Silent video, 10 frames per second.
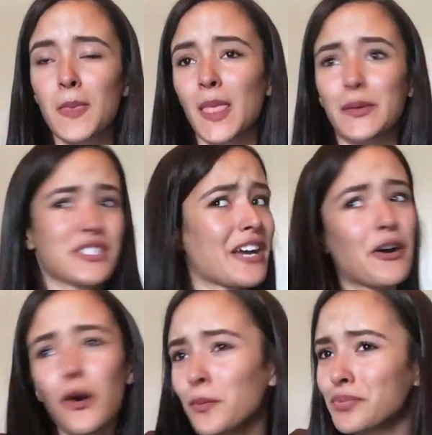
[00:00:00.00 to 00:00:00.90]
which I
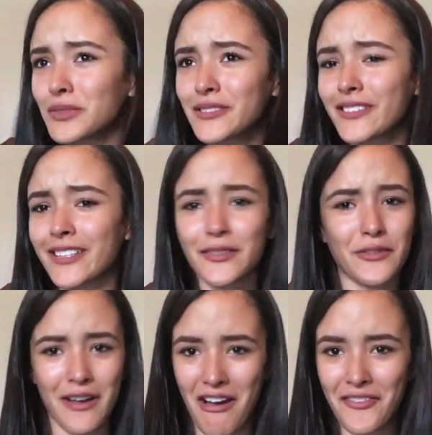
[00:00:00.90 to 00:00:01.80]
hope they
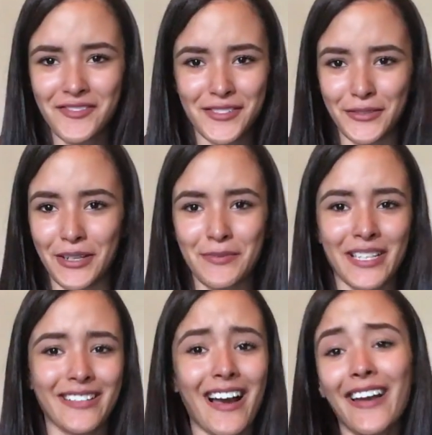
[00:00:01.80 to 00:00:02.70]
don't have to. I
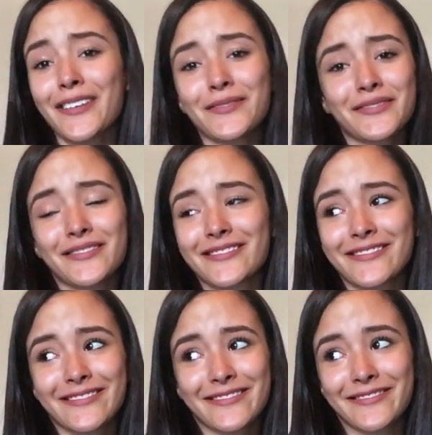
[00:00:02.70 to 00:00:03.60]
mean, I
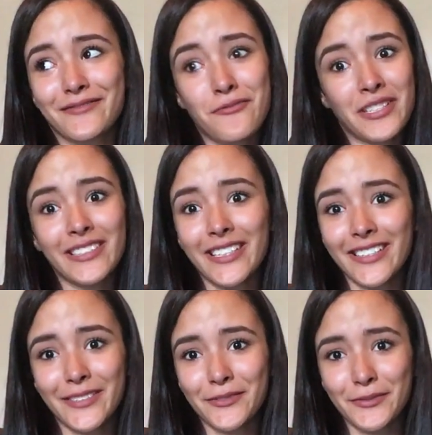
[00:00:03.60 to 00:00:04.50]

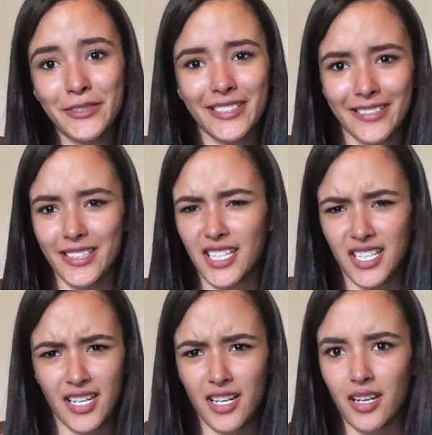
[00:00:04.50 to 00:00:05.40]
really wouldn't
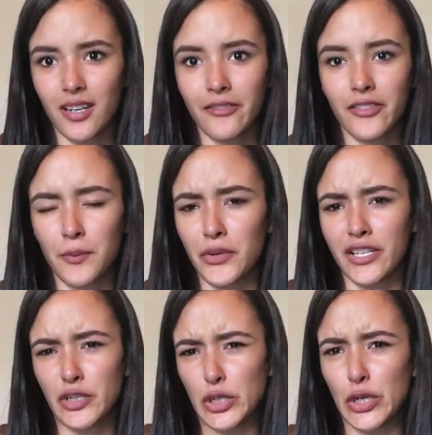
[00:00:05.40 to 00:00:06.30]
care if they
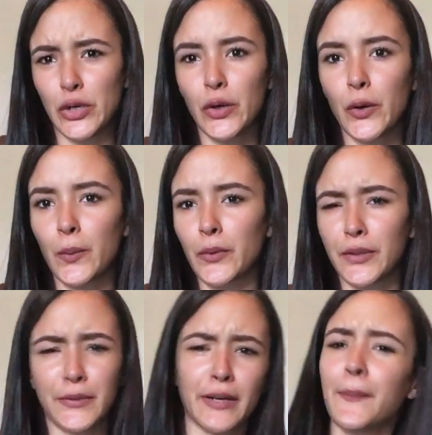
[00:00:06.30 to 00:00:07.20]
bring a girl home or they
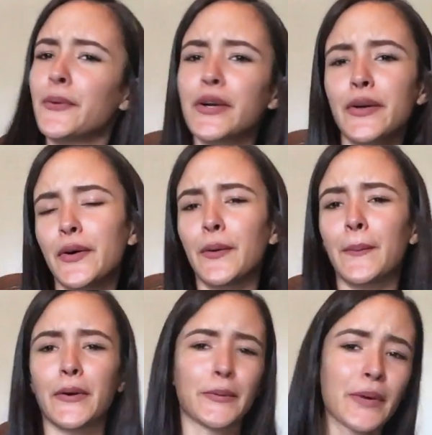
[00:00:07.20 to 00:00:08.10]
bring a boy
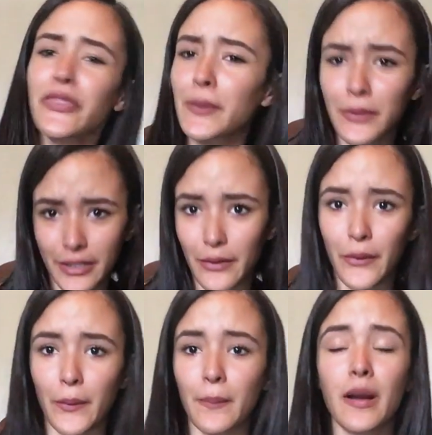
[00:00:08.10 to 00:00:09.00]
home or what they bring
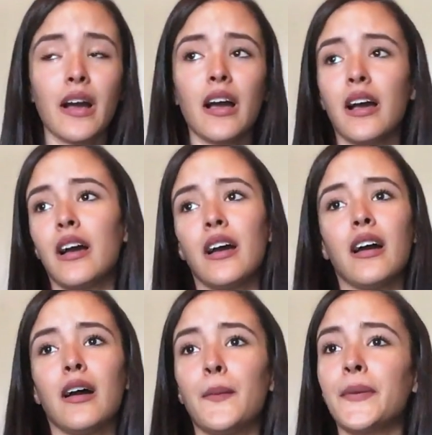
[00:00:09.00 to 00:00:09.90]
home.
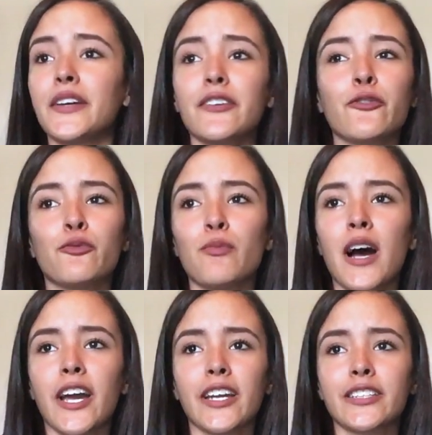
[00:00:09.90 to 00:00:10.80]
But if
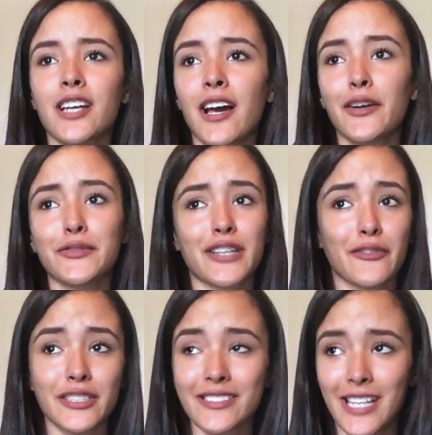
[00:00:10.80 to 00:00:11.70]
my child
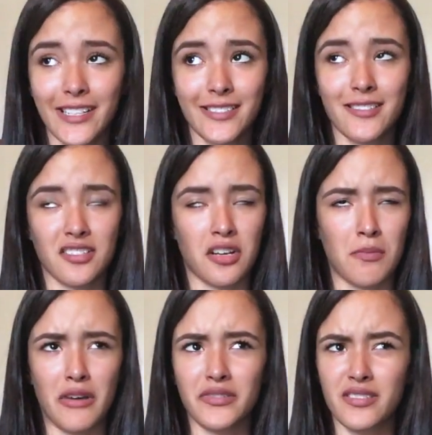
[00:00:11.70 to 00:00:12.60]
ever decides to
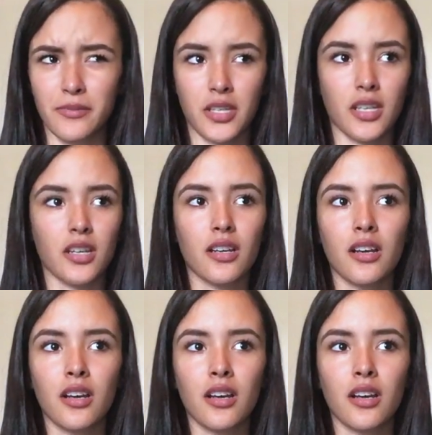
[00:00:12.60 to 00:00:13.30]
come out to me,